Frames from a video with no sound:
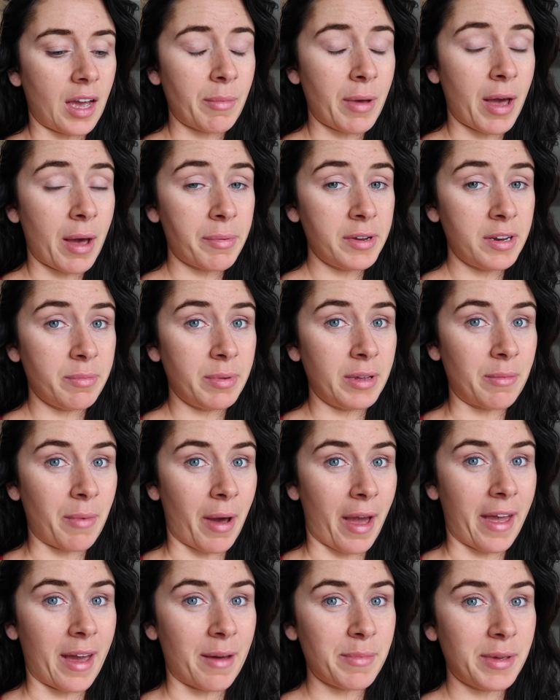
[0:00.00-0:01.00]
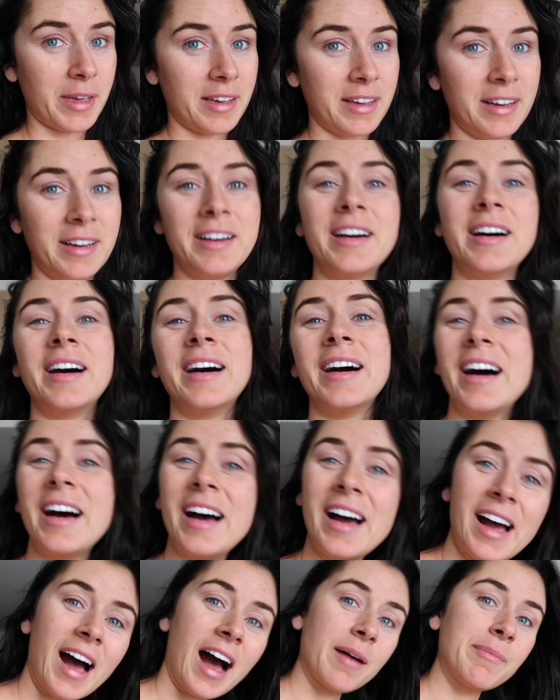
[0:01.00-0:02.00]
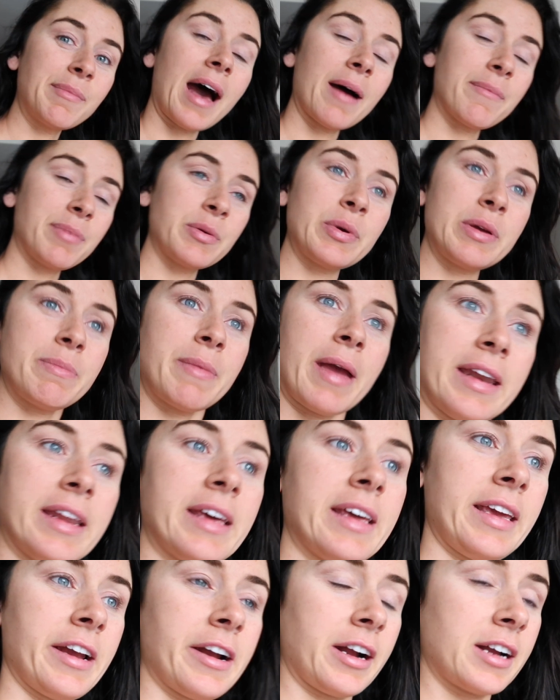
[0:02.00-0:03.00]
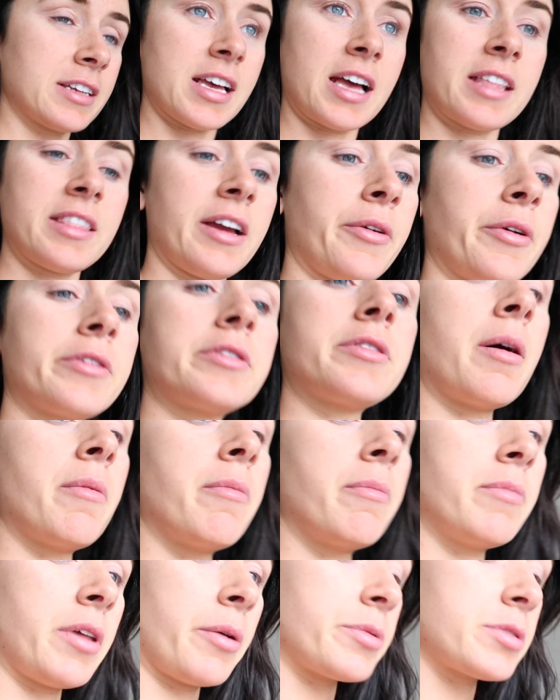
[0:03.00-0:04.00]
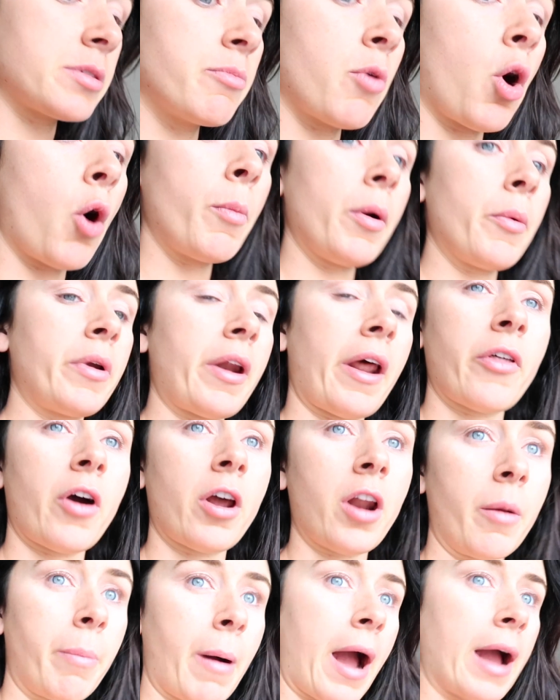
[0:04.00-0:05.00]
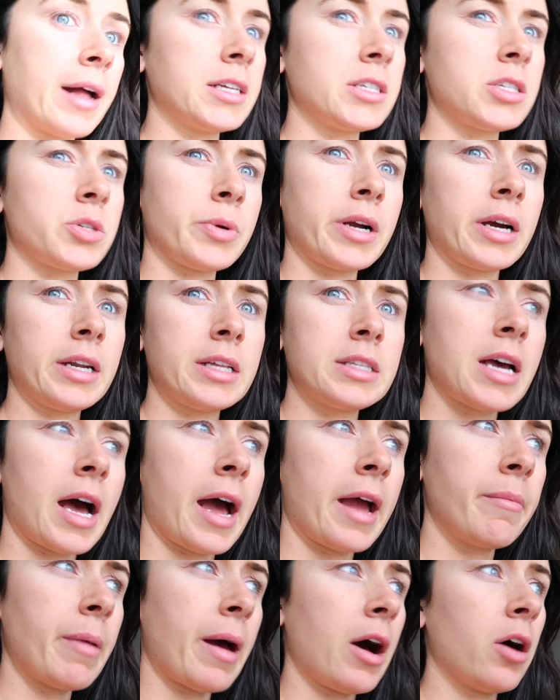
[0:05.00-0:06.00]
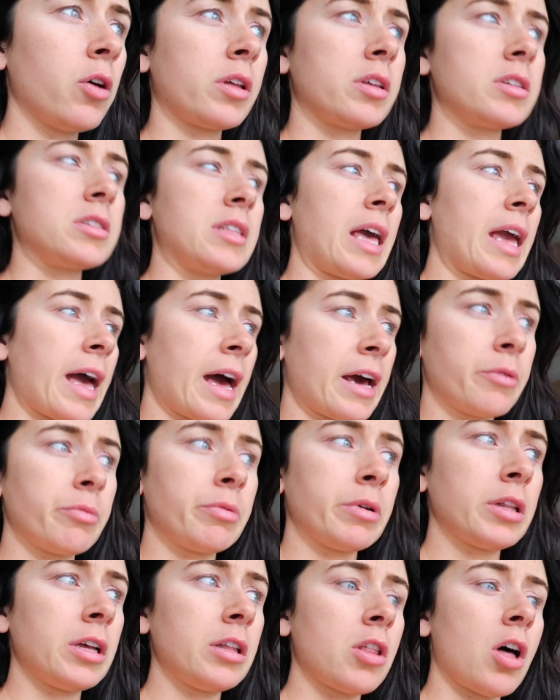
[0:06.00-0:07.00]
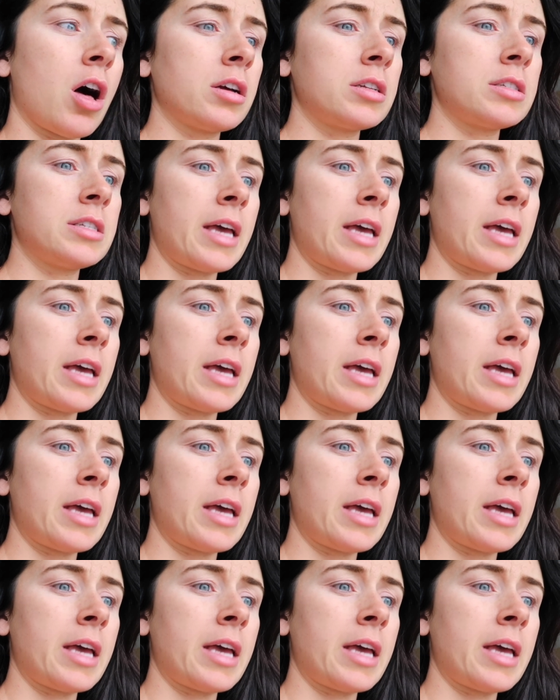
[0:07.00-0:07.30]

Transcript: I'm happy to be in Miami. I'm happy we made it here because there were um, there was a moment when I thought our pilots were gonna time out because they had a really long